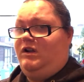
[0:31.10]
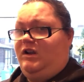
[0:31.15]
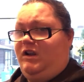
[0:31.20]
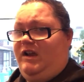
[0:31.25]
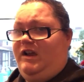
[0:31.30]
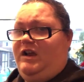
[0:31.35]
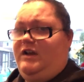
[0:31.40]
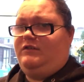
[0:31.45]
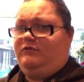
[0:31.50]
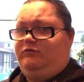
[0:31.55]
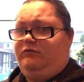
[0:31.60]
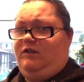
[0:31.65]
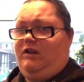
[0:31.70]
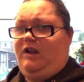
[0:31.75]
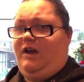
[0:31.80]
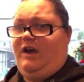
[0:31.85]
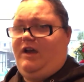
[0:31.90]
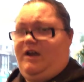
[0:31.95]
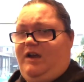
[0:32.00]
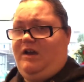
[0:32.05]

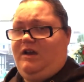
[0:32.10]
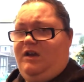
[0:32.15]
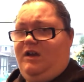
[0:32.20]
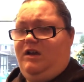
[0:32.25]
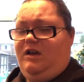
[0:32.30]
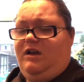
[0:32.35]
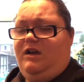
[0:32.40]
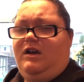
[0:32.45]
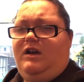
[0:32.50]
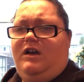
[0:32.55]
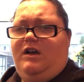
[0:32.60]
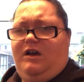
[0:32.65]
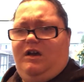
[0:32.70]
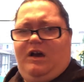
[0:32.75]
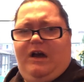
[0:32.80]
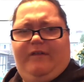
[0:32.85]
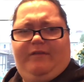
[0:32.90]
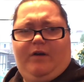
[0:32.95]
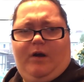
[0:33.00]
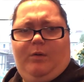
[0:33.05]
Literally,
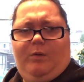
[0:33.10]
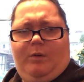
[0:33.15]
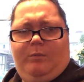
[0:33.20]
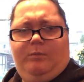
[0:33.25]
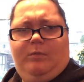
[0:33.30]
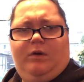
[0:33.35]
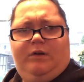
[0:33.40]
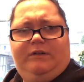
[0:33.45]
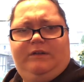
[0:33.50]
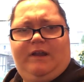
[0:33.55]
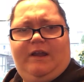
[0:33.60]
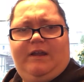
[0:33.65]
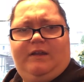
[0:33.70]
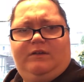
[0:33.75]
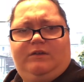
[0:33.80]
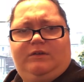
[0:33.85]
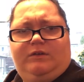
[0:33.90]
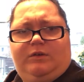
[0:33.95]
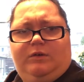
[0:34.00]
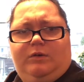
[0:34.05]
I've got one more day
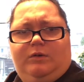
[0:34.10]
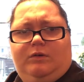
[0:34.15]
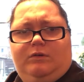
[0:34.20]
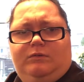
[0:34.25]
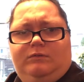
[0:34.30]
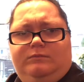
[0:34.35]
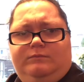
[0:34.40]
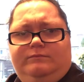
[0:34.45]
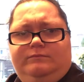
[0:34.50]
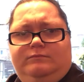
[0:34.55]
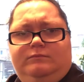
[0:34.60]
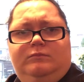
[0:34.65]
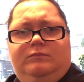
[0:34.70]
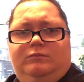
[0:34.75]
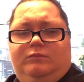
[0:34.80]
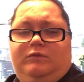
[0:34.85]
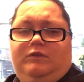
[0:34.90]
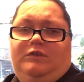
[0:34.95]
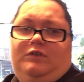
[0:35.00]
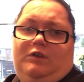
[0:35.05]
in school,
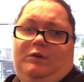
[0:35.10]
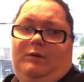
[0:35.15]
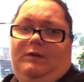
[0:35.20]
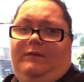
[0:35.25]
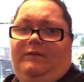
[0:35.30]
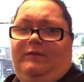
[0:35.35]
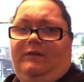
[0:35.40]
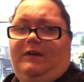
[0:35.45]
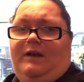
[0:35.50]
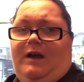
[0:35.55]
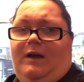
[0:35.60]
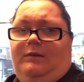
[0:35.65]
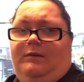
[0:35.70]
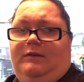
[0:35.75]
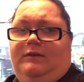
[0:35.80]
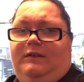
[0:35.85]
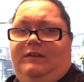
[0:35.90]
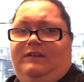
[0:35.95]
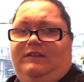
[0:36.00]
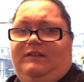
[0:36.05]
two if you're
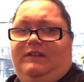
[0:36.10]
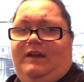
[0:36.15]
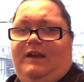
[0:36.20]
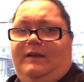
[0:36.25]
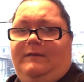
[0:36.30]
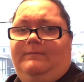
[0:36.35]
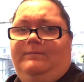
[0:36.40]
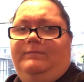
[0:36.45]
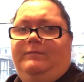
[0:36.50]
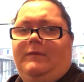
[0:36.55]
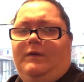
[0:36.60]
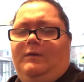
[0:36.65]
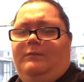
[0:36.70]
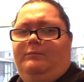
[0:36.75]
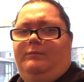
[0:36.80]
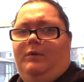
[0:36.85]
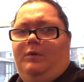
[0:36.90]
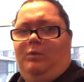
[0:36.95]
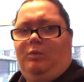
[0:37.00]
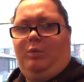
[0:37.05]
counting this day,
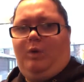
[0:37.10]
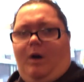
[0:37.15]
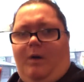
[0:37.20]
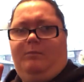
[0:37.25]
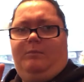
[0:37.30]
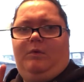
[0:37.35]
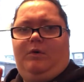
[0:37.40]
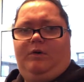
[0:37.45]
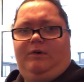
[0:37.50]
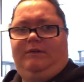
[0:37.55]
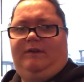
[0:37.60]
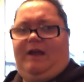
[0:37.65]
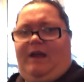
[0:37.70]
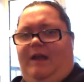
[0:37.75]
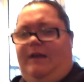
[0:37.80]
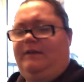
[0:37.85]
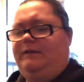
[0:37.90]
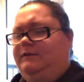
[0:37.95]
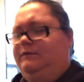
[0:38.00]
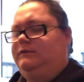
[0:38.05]
but one more
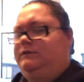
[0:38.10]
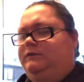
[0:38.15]
day.